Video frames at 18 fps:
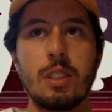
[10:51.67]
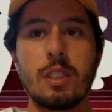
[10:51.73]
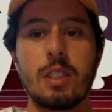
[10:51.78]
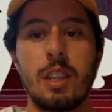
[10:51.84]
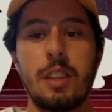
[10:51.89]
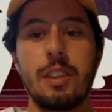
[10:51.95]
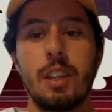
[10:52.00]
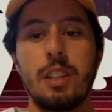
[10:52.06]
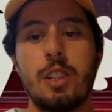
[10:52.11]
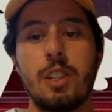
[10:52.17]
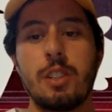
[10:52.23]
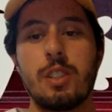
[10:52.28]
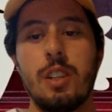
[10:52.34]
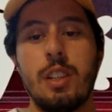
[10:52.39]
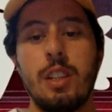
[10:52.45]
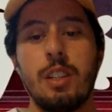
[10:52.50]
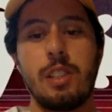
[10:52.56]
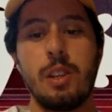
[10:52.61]
because I think it's just
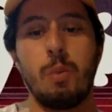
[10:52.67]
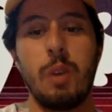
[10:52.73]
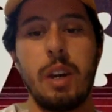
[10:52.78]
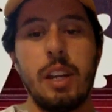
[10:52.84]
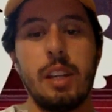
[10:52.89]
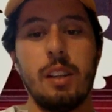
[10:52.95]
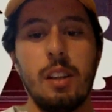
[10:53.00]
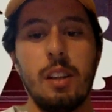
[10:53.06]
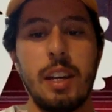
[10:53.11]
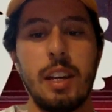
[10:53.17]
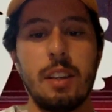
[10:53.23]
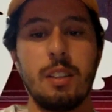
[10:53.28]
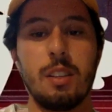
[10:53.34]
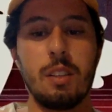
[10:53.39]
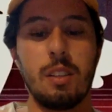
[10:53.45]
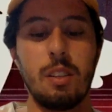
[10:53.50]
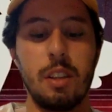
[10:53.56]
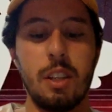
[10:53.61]
an easy way to let,
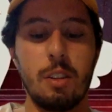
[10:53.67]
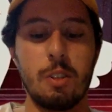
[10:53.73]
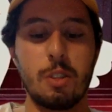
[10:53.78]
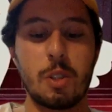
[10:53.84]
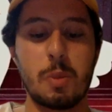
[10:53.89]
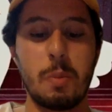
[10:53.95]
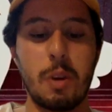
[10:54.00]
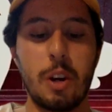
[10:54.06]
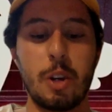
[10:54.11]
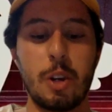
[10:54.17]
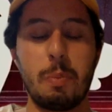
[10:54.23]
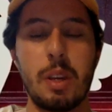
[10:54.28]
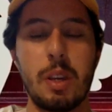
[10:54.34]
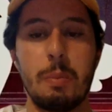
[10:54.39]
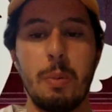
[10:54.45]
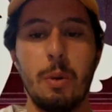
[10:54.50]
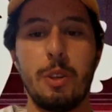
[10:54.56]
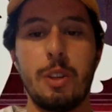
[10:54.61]
smarter
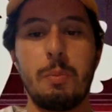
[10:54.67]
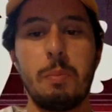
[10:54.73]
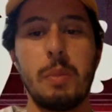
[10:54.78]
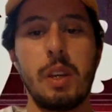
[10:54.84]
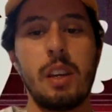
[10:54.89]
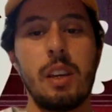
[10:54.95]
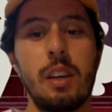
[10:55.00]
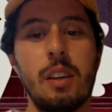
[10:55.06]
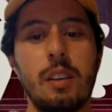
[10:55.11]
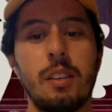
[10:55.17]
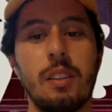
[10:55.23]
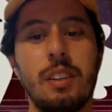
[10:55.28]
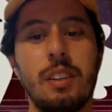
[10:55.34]
people than me